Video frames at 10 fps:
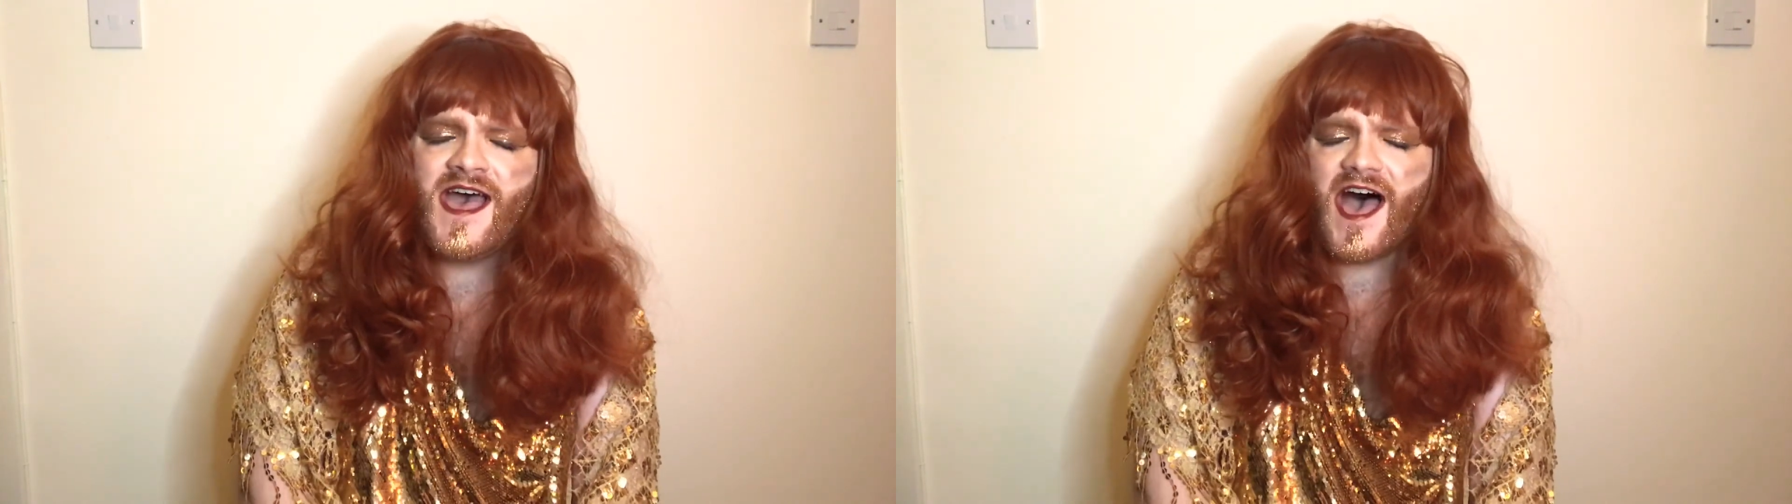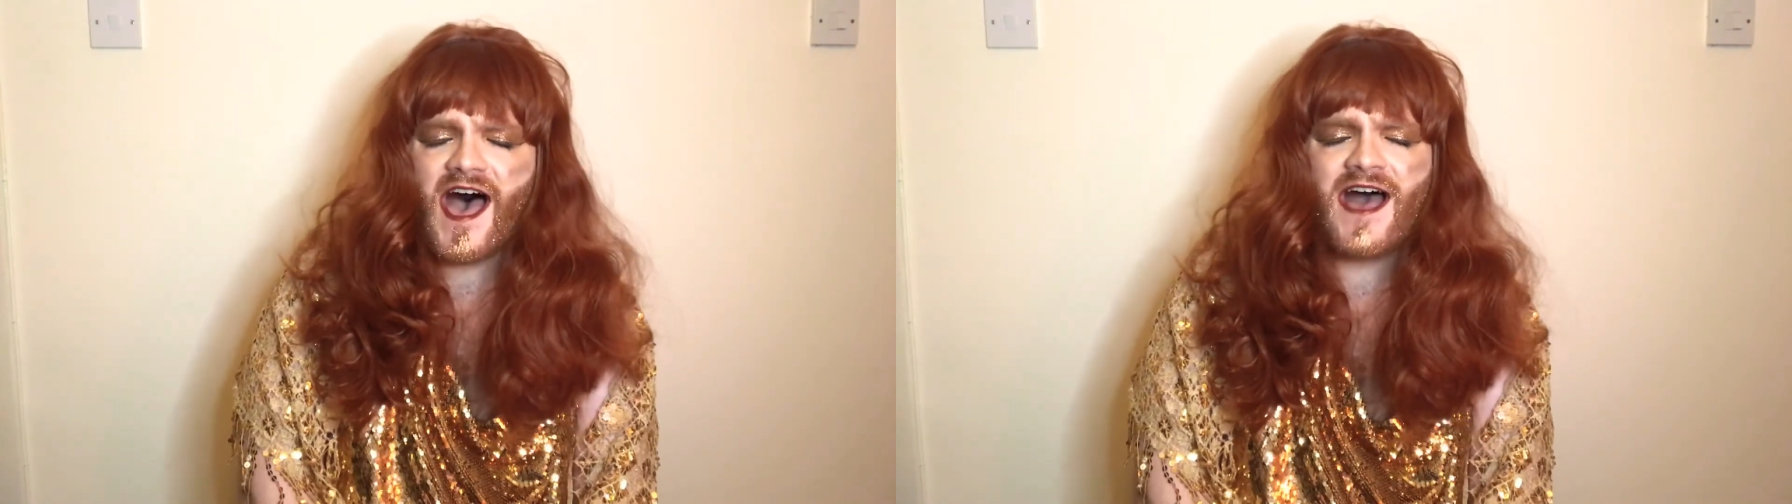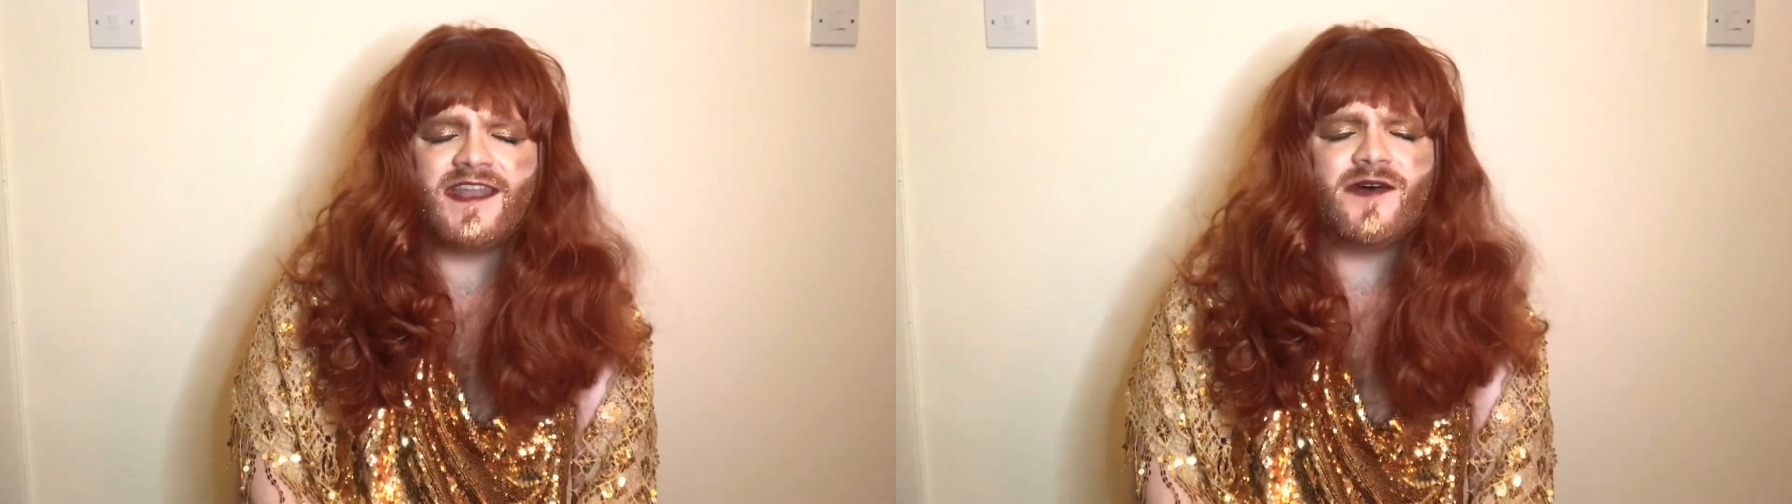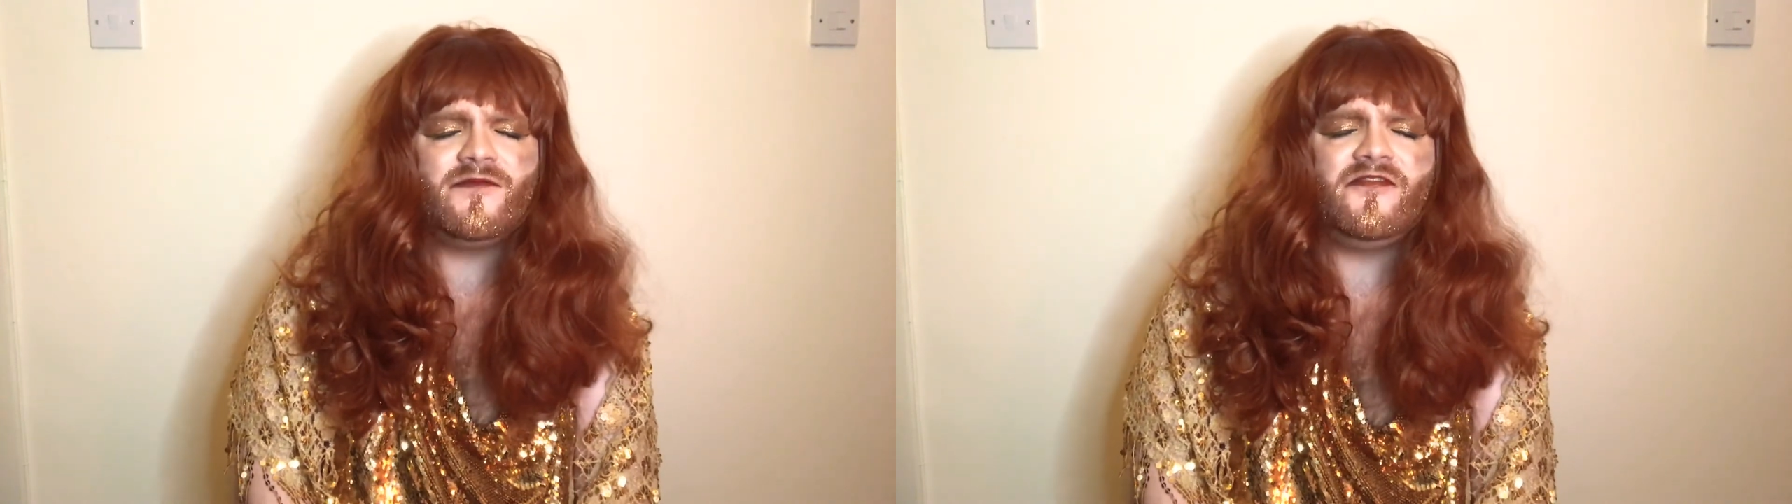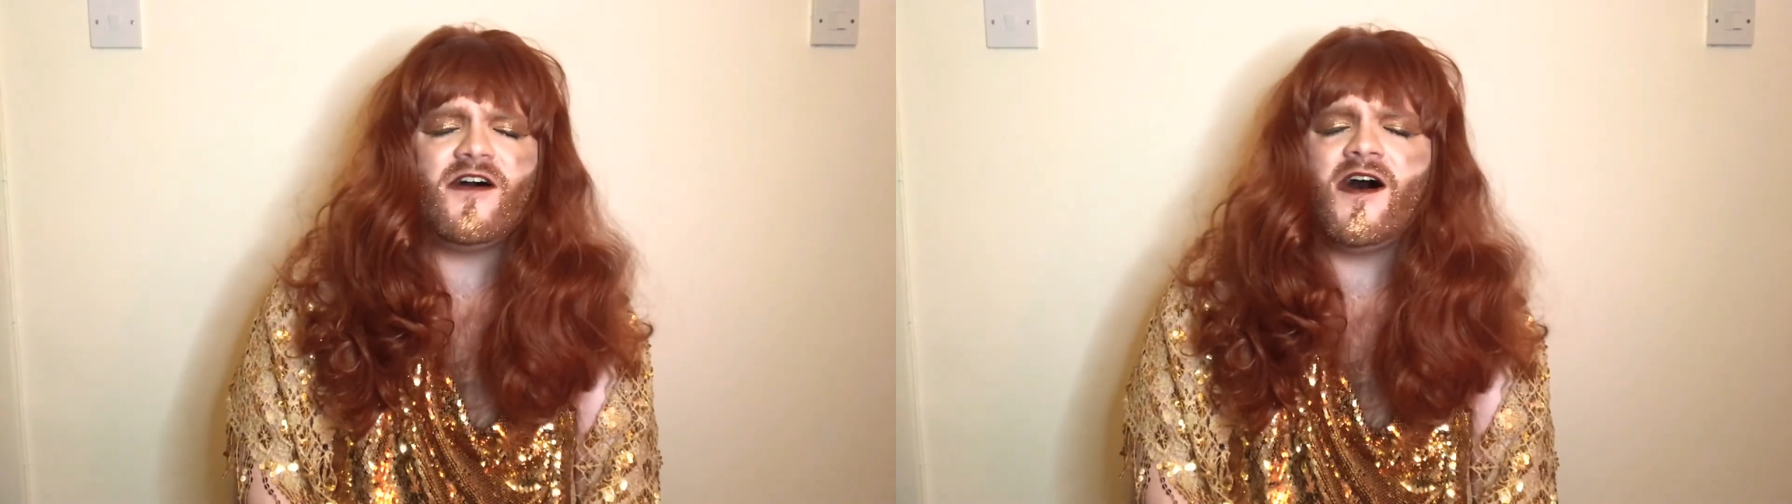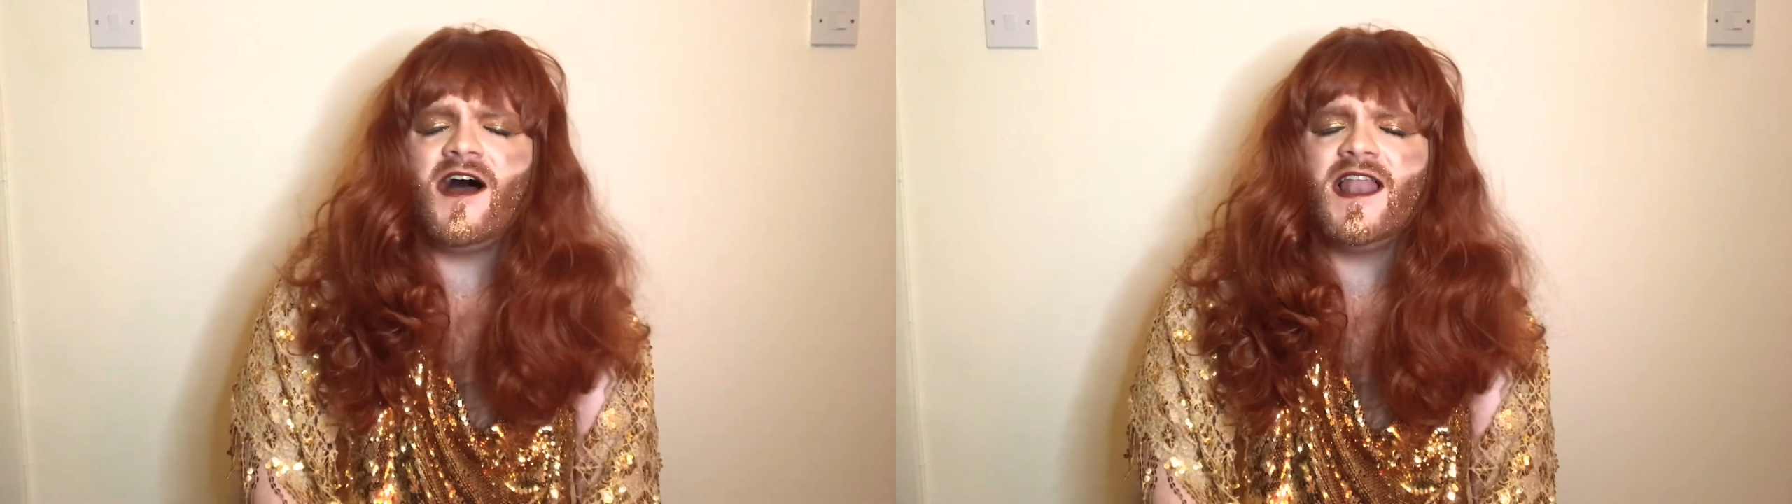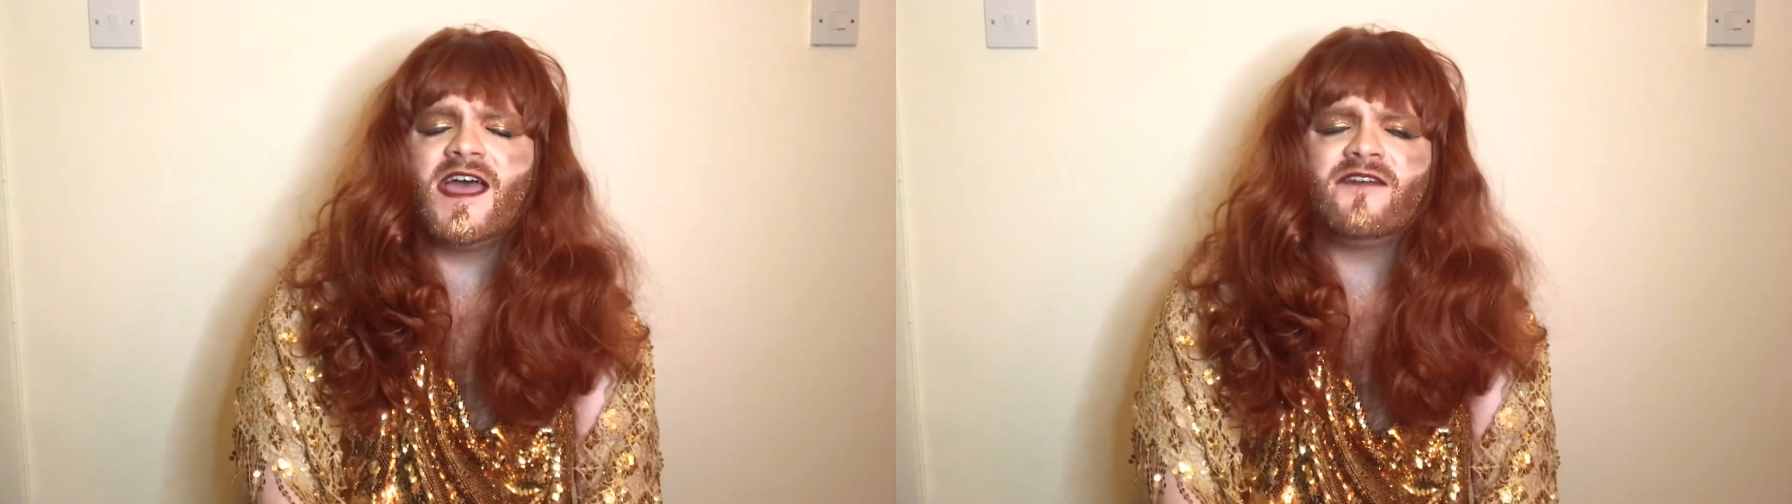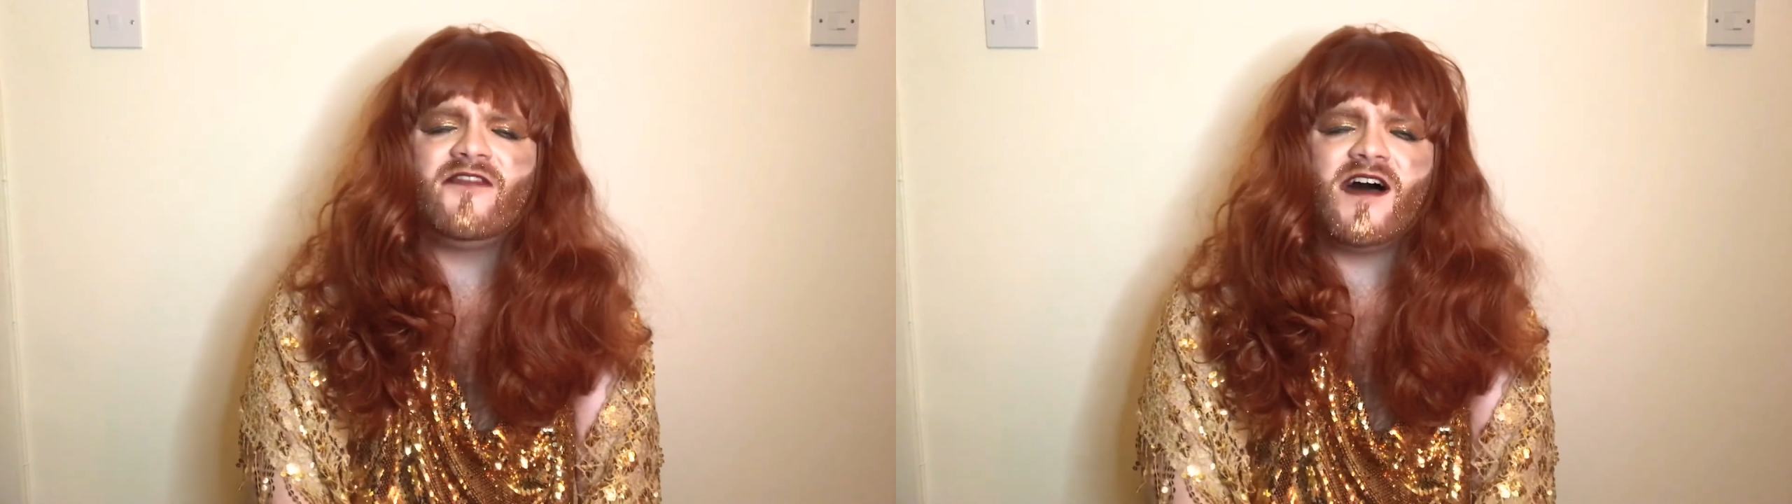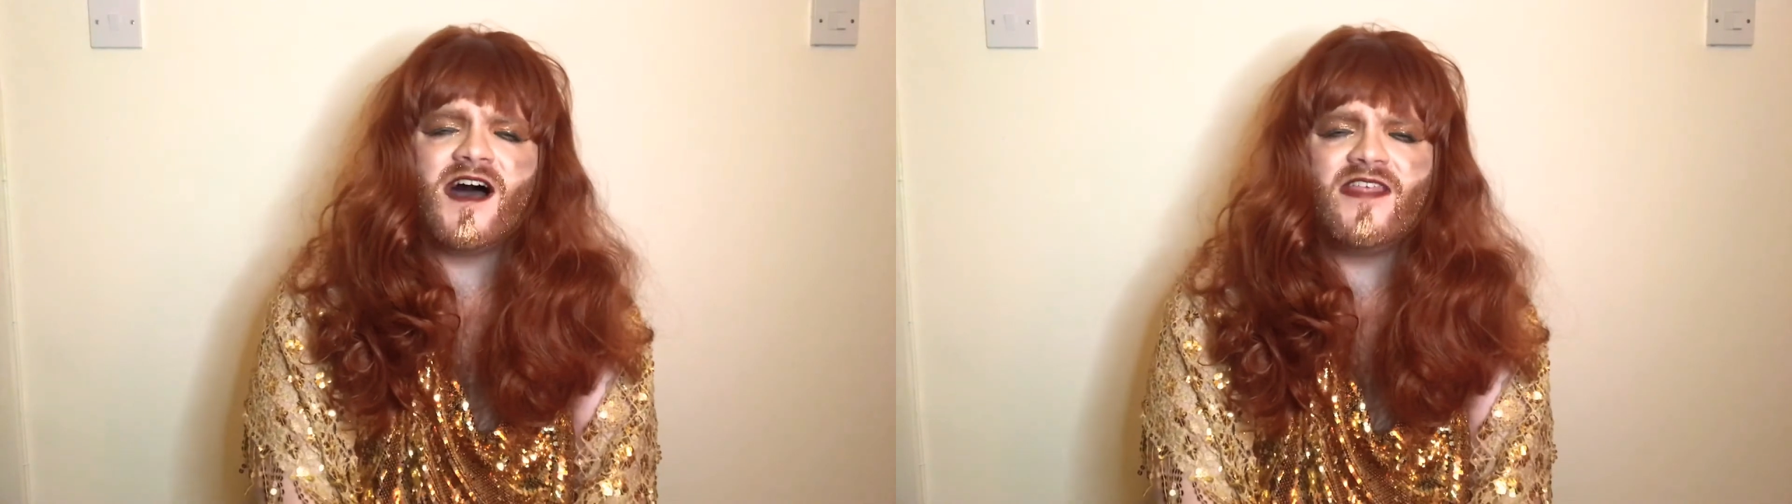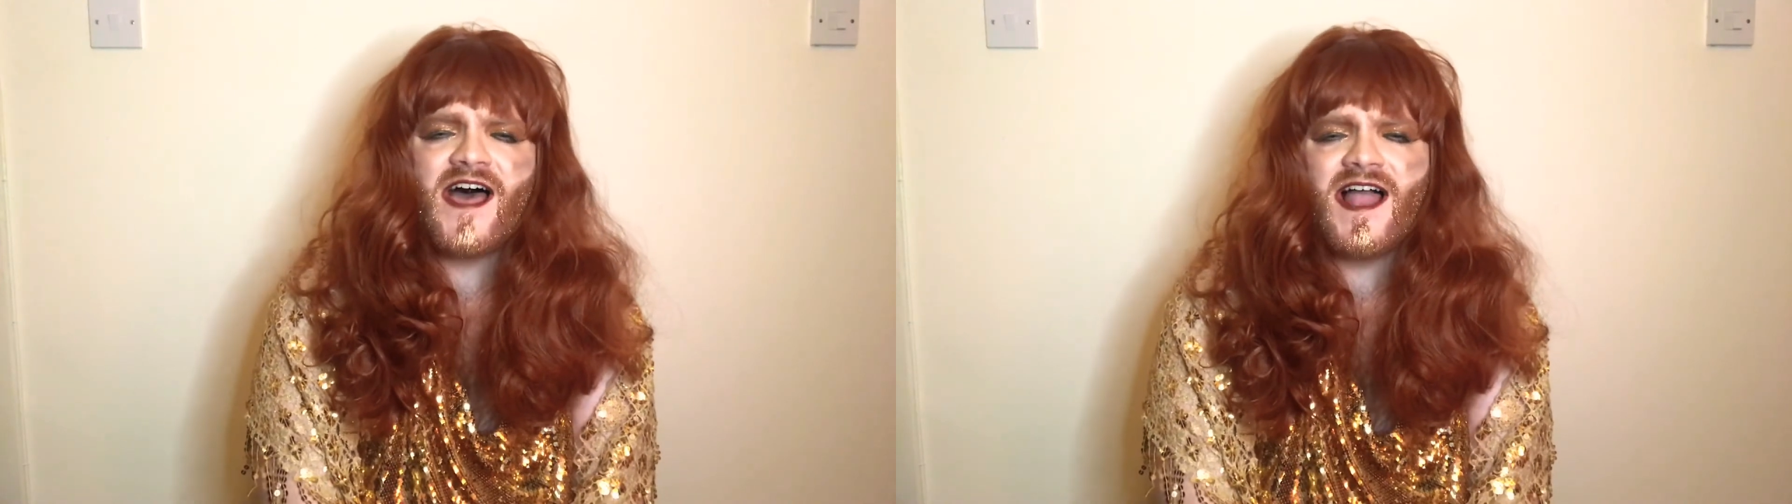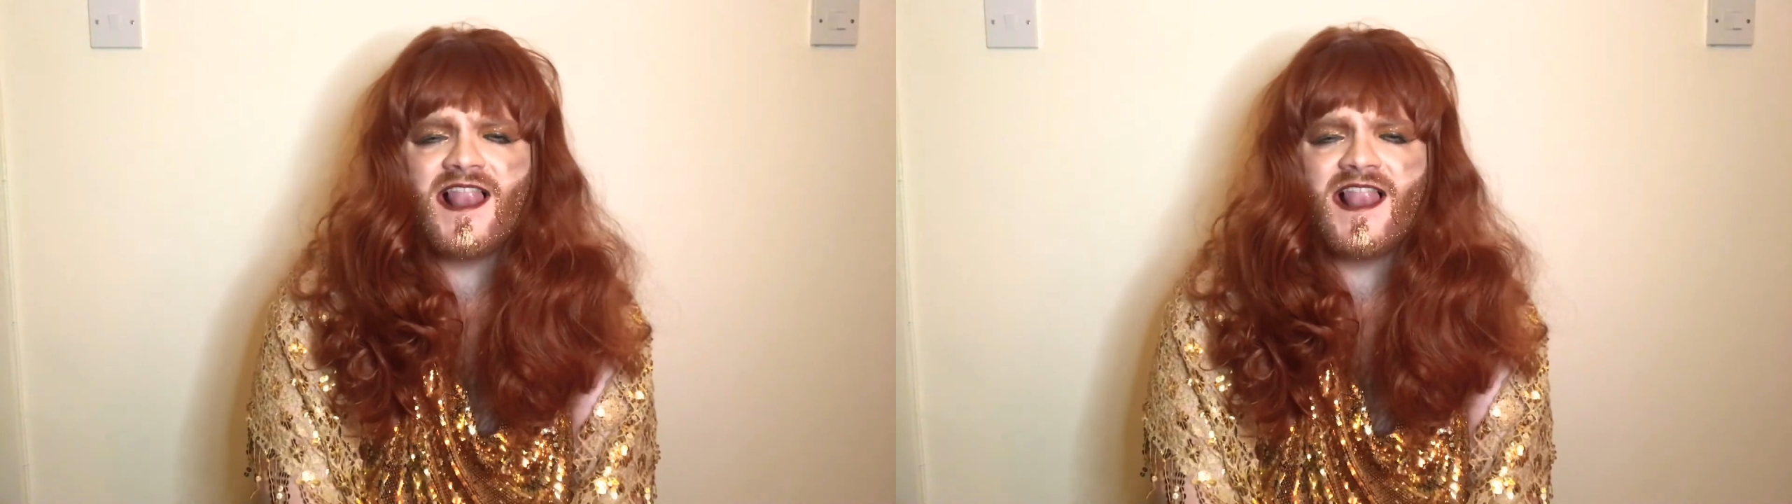And I'm falling for that